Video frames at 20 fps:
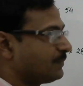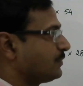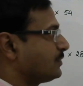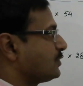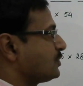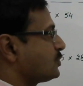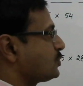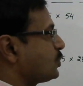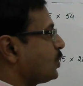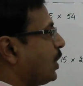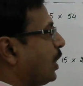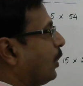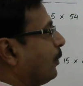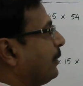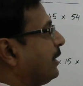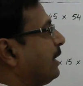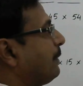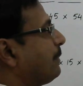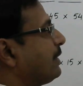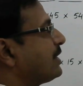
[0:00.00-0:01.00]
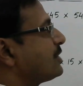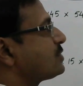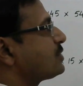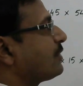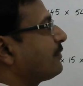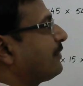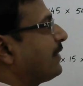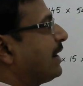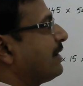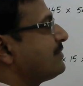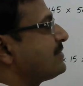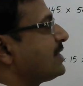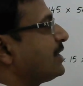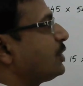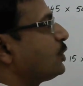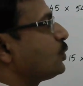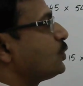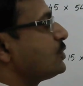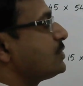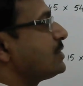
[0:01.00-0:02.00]
So how many pairs of 5s and
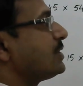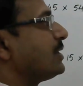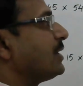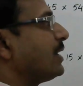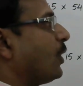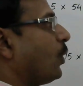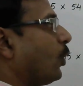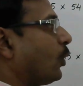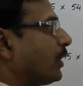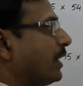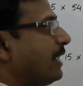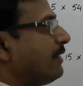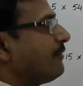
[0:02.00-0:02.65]
2s? Only